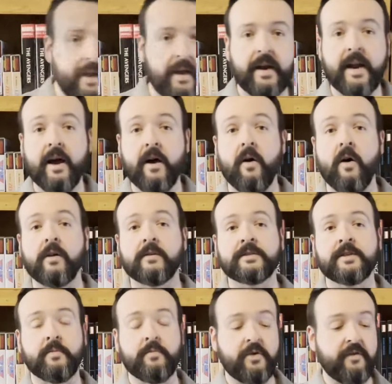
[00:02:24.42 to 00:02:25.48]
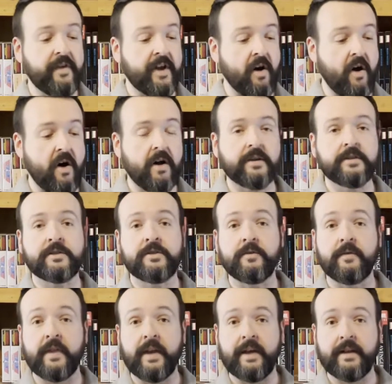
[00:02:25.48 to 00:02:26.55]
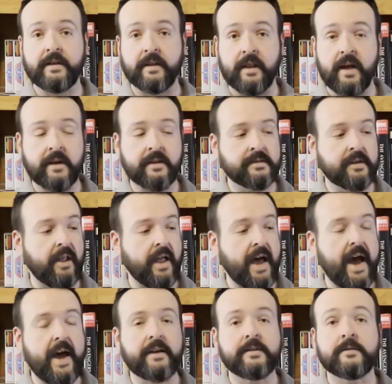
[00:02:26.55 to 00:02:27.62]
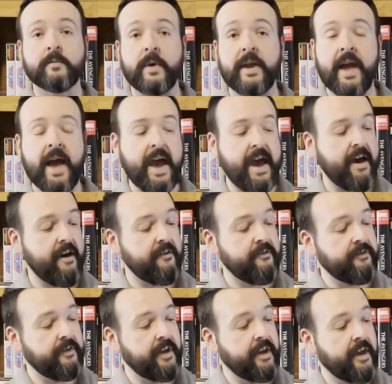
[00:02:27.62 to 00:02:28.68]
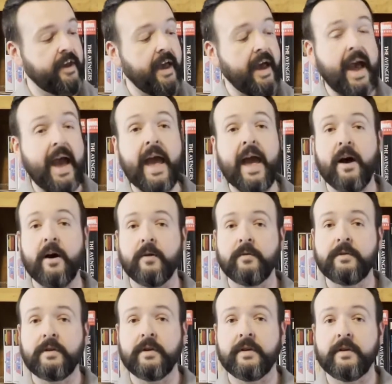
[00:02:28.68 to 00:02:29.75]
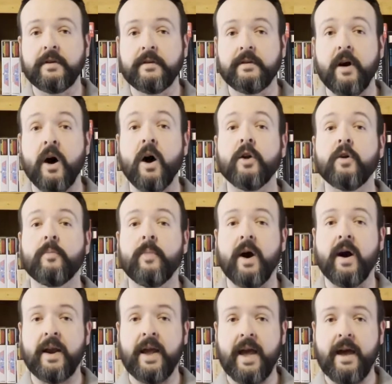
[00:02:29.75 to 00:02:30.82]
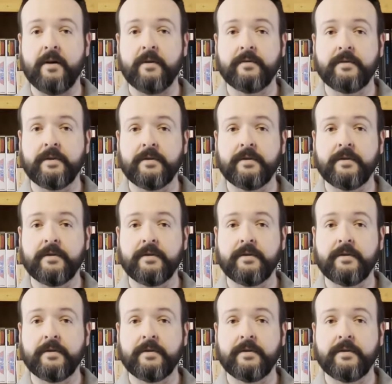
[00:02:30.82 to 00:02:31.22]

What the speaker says: Now also moving on to the deluxe class, we have Hound, Autobot Hound.